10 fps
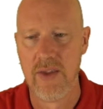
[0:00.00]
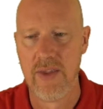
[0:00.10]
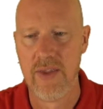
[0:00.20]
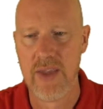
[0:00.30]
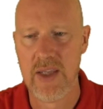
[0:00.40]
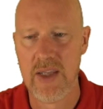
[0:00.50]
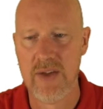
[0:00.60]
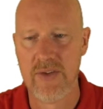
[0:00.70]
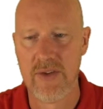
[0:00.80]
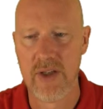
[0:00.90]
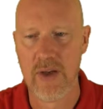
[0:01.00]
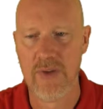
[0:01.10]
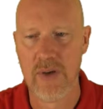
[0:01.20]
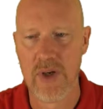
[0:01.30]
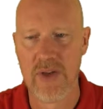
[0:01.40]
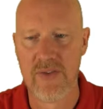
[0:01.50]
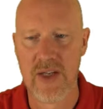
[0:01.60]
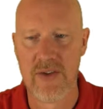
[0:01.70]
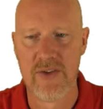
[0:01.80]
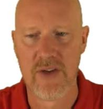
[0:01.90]
these, if I want to
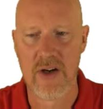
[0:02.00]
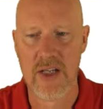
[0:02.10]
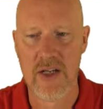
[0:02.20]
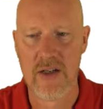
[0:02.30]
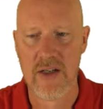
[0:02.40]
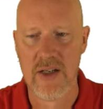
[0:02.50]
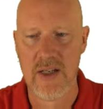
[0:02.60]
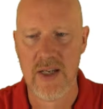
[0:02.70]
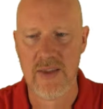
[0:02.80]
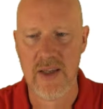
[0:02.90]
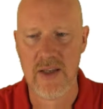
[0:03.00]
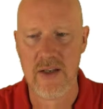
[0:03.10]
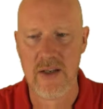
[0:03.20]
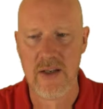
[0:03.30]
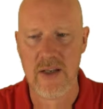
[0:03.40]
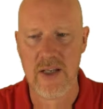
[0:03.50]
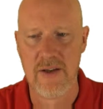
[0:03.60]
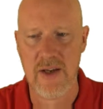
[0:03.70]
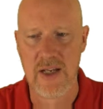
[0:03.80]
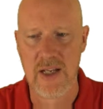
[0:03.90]
say start here, and then
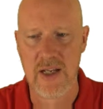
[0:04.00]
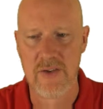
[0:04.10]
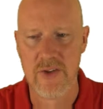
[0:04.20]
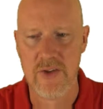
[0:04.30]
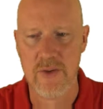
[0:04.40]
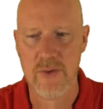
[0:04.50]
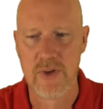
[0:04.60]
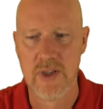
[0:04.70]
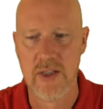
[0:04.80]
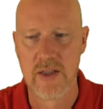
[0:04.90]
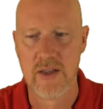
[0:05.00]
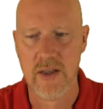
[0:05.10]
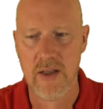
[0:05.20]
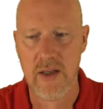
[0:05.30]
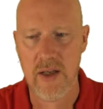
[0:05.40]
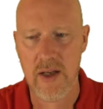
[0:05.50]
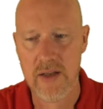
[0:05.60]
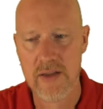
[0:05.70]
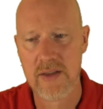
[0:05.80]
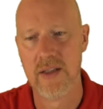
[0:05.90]
I can actually do click,
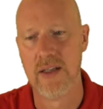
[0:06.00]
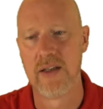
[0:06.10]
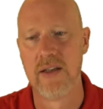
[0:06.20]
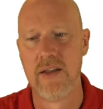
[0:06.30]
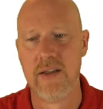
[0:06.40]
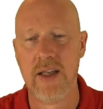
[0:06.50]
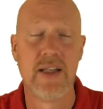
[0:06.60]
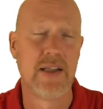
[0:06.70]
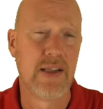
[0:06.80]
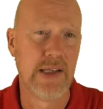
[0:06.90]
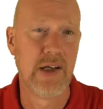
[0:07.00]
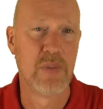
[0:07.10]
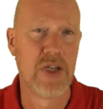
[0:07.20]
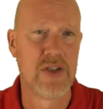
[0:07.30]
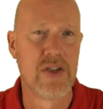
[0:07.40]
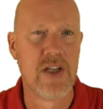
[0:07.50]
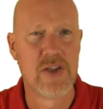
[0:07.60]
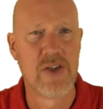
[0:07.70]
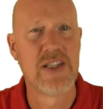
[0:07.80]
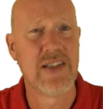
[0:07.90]
unclick, and clear a bunch.
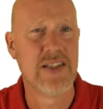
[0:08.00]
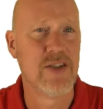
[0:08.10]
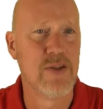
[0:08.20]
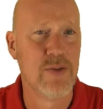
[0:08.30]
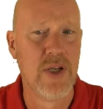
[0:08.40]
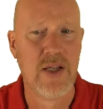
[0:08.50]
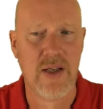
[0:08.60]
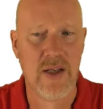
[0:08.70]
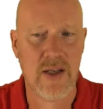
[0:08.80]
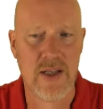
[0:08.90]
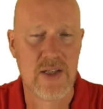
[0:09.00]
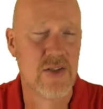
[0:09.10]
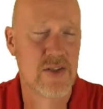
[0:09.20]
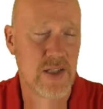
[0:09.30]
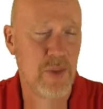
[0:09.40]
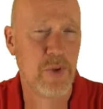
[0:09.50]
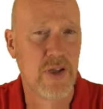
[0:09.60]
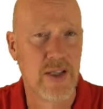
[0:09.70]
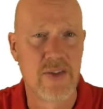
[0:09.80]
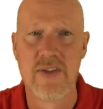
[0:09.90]
So this lets you, in just a couple
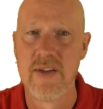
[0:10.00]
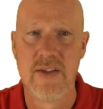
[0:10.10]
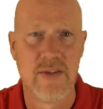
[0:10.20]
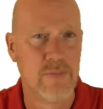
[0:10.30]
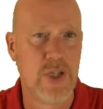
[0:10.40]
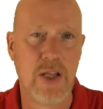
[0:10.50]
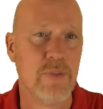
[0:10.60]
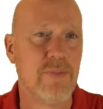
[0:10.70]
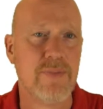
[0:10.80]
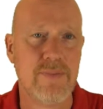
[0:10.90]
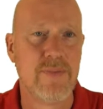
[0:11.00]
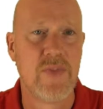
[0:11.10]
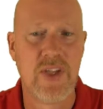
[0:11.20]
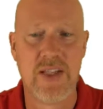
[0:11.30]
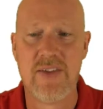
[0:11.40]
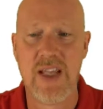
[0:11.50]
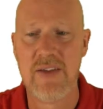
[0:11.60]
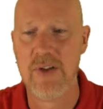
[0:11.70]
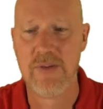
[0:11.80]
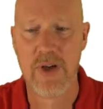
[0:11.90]
clicks, it
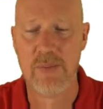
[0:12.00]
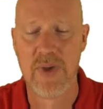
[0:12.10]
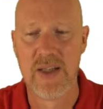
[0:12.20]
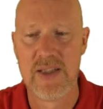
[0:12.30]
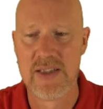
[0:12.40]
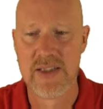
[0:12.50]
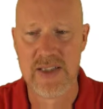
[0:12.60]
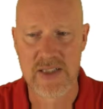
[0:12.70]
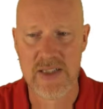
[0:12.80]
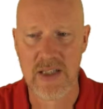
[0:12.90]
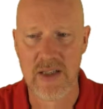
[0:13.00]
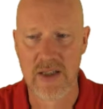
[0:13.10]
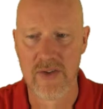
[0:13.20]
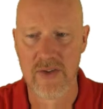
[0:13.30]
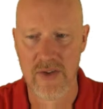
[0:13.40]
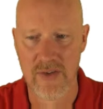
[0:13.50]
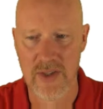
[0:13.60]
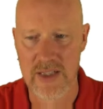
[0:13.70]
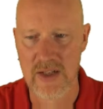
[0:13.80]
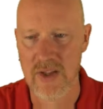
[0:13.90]
saves you from 60 clicks to
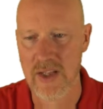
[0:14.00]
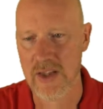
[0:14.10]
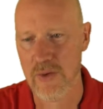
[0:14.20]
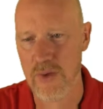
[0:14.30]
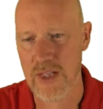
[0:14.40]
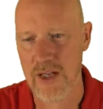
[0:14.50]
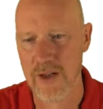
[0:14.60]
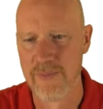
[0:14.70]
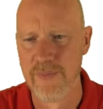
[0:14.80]
select everything that you need here.